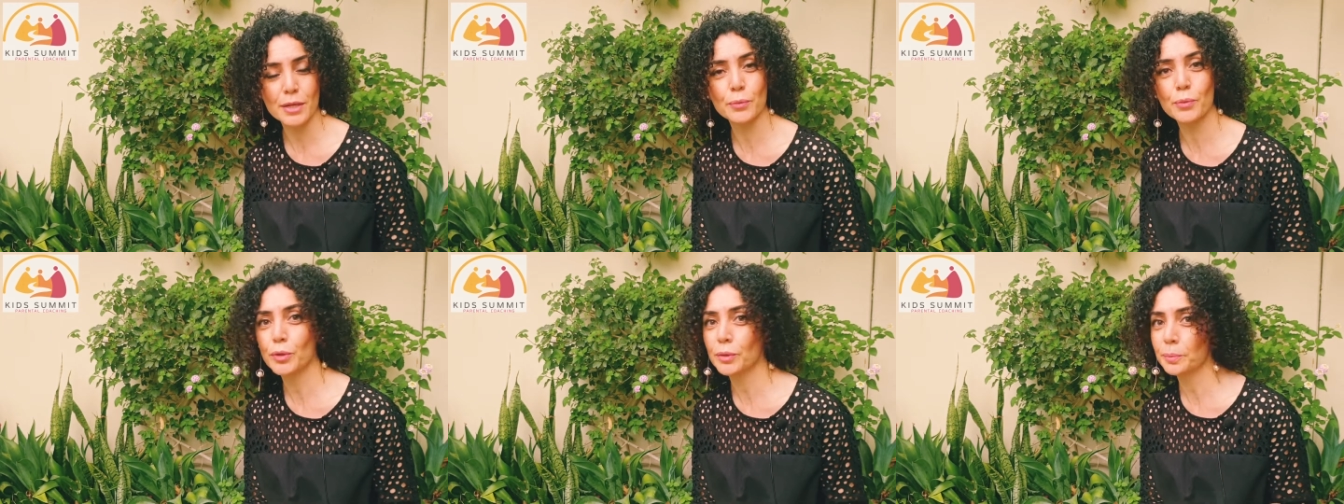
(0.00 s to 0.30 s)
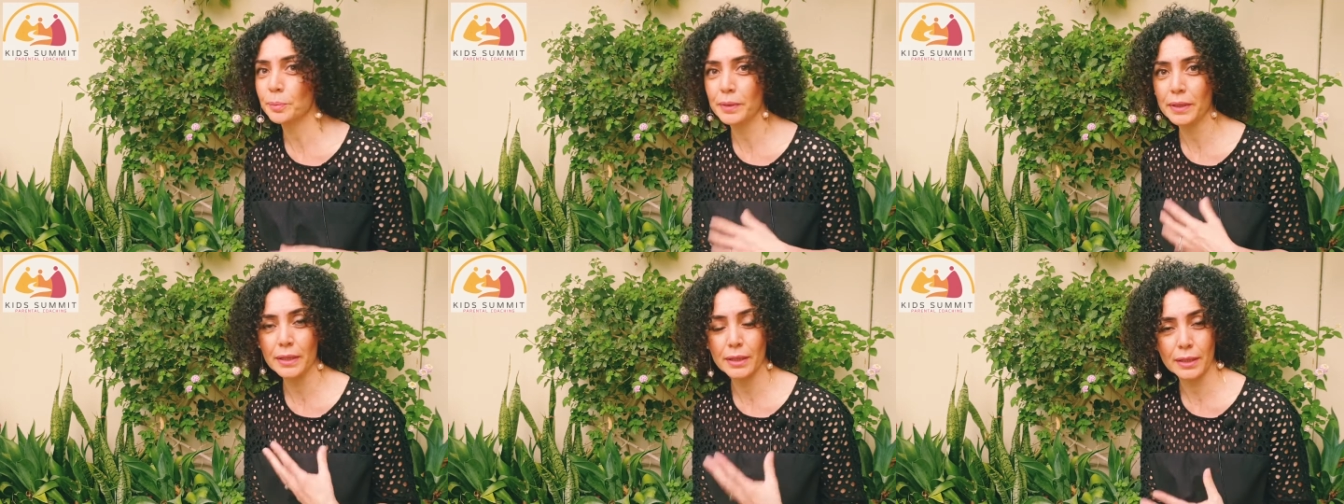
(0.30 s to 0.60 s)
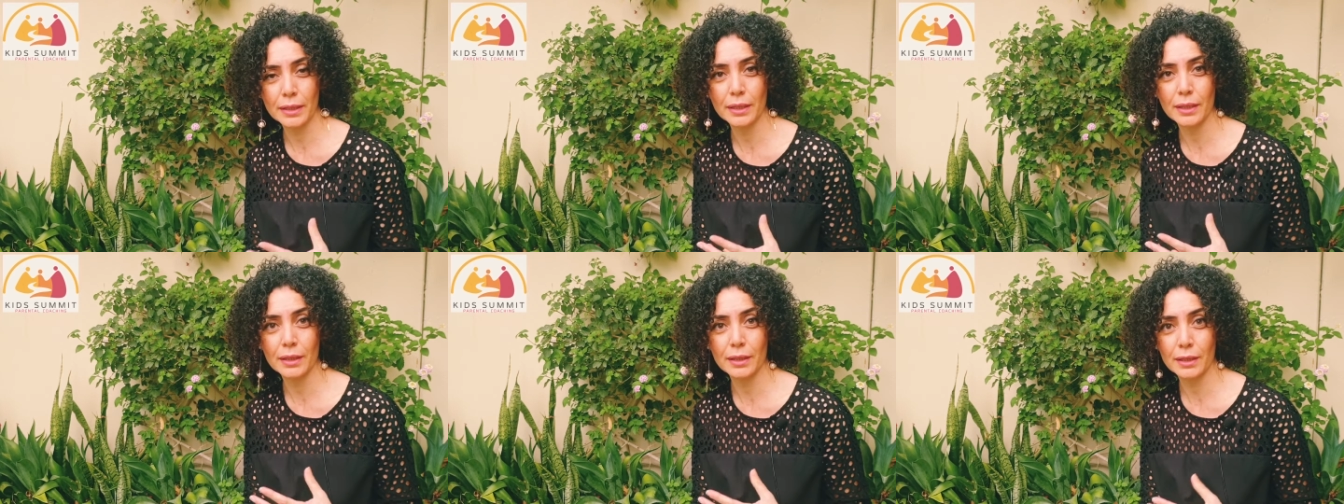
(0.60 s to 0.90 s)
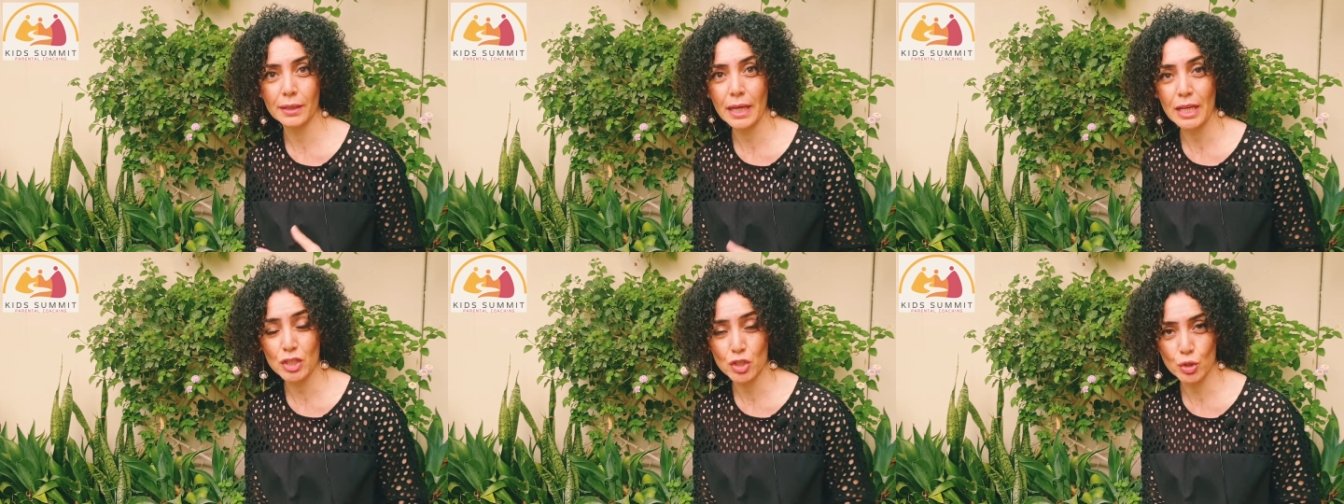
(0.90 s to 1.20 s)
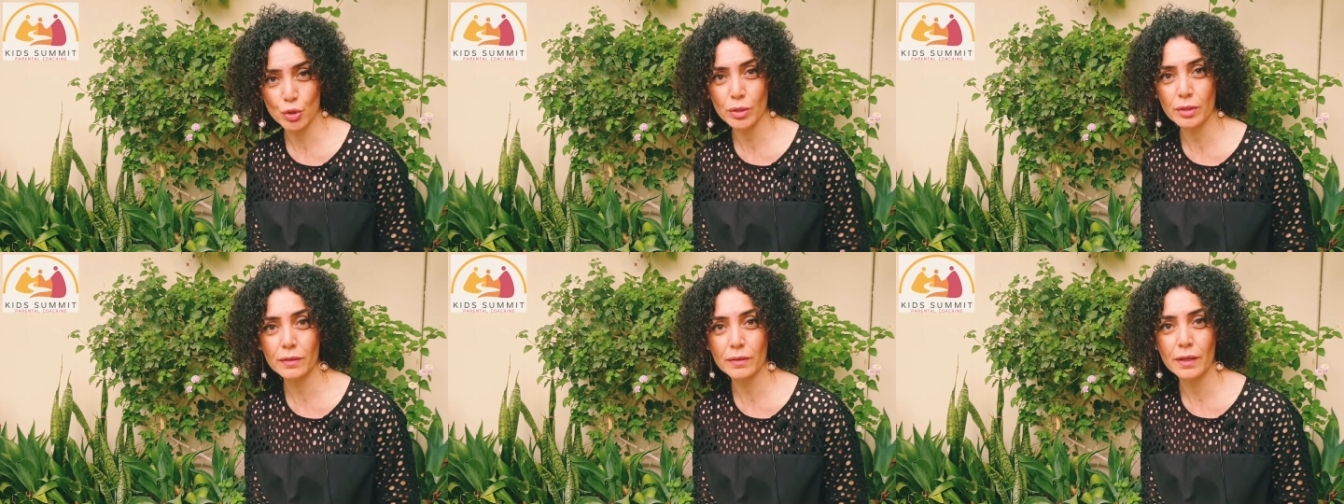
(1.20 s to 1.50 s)
they won't be
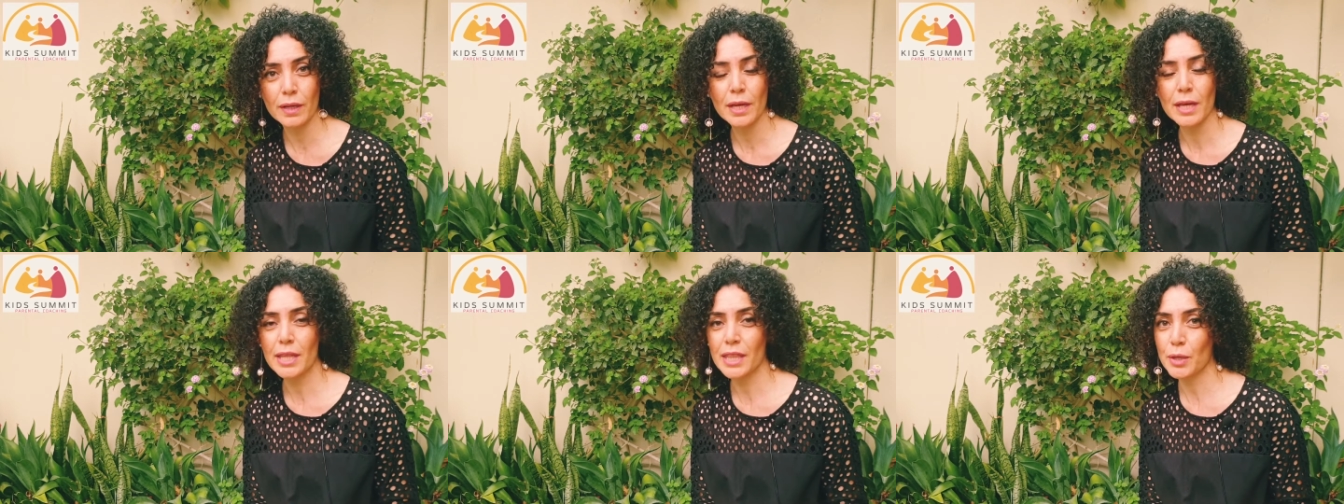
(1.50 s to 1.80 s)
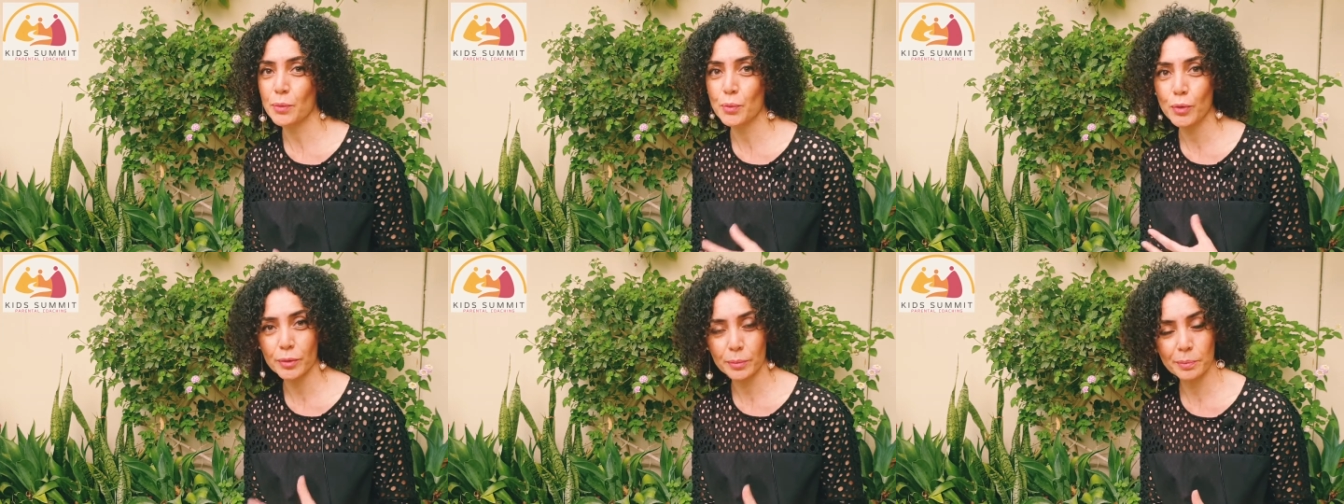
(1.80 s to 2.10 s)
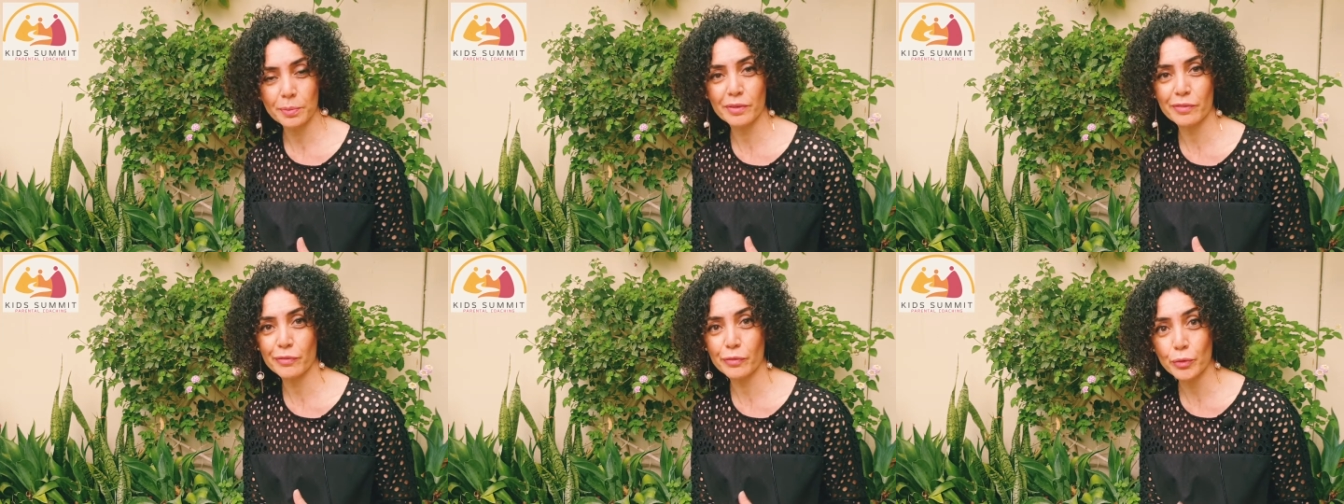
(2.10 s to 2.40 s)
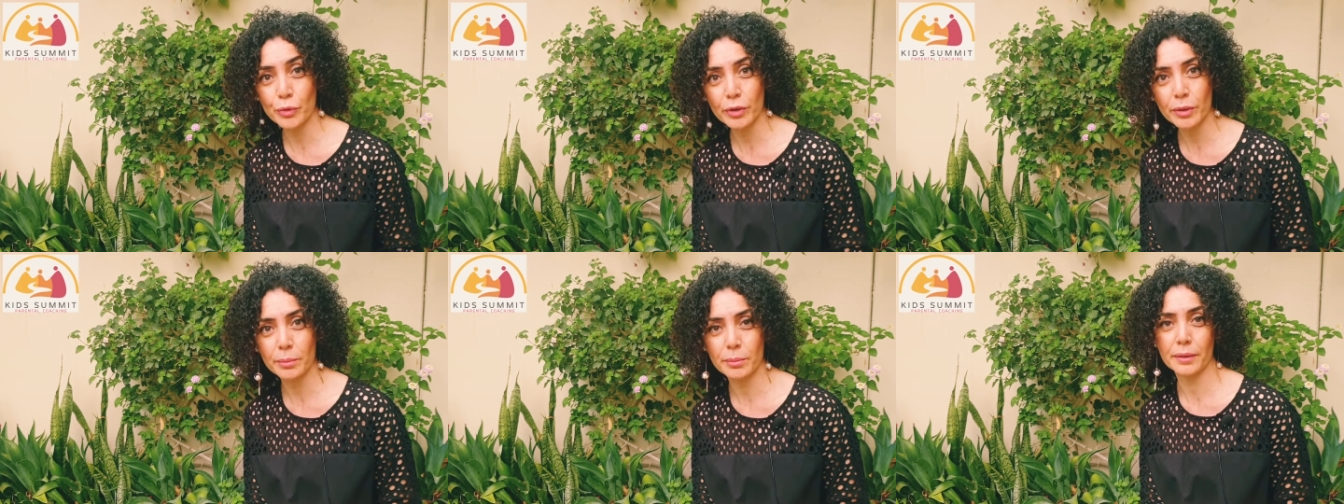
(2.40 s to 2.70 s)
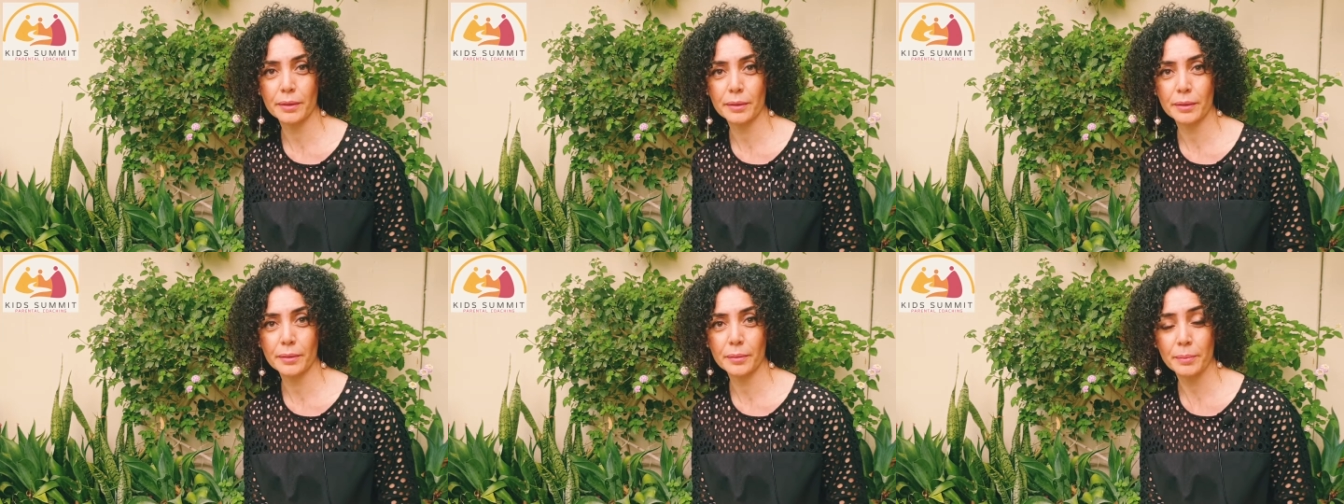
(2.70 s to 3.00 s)
as good, they won't
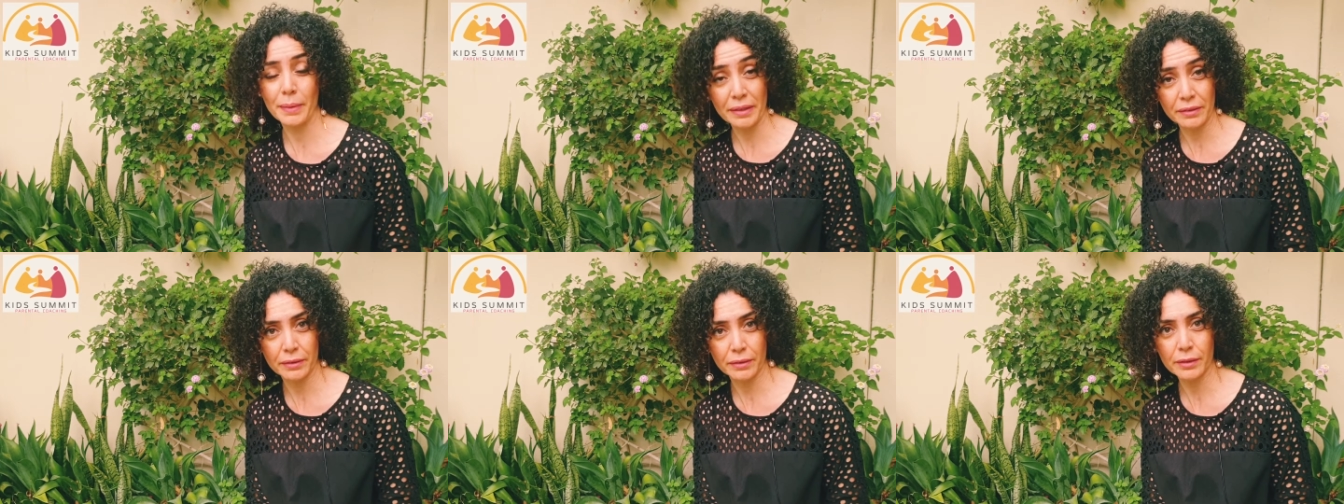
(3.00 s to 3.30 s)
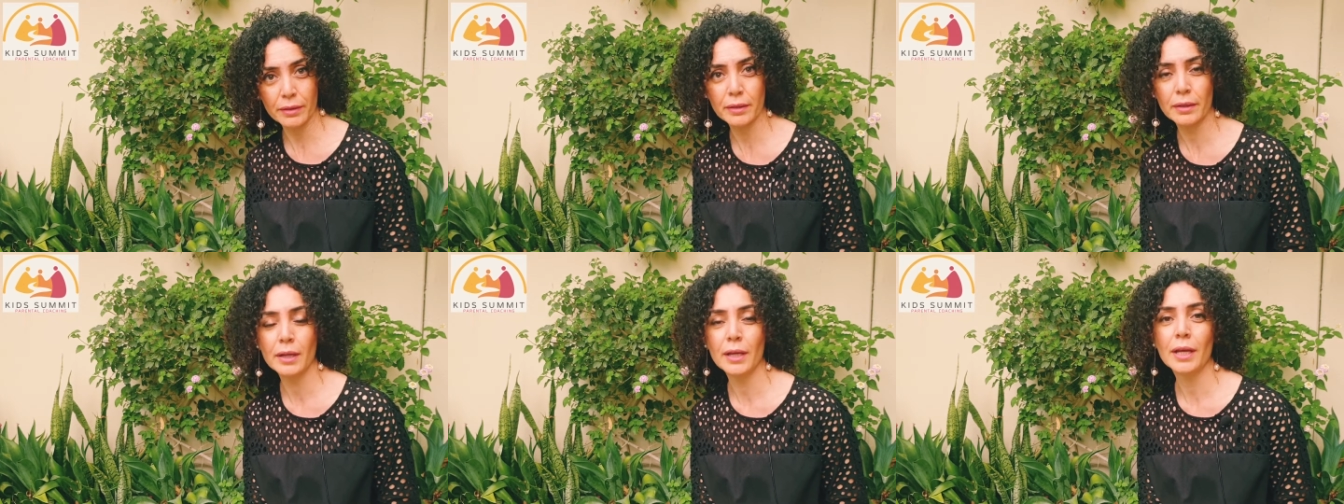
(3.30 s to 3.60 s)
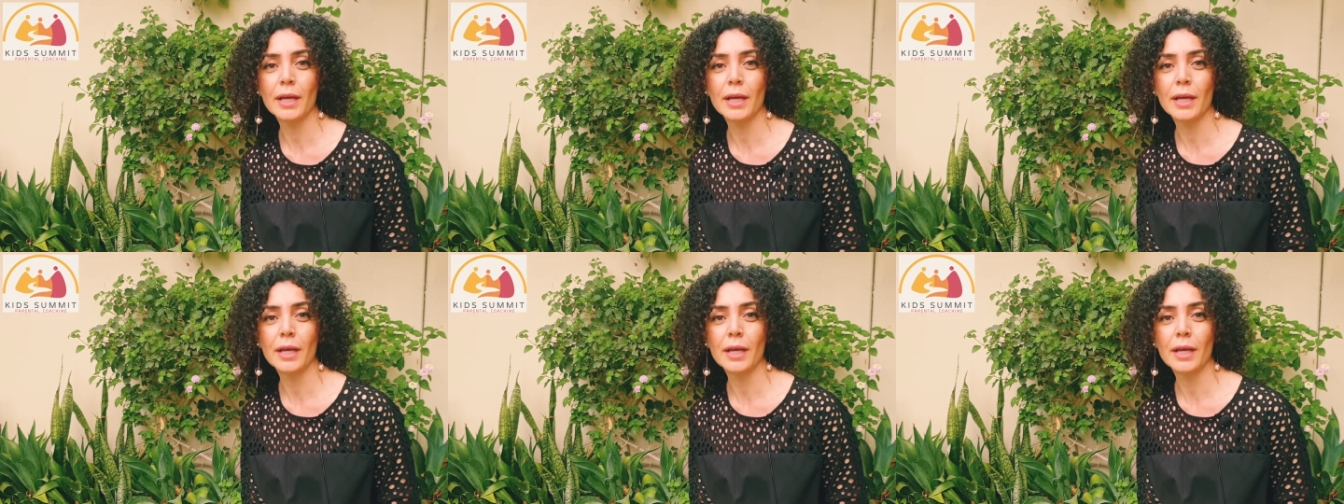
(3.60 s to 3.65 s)
perform better.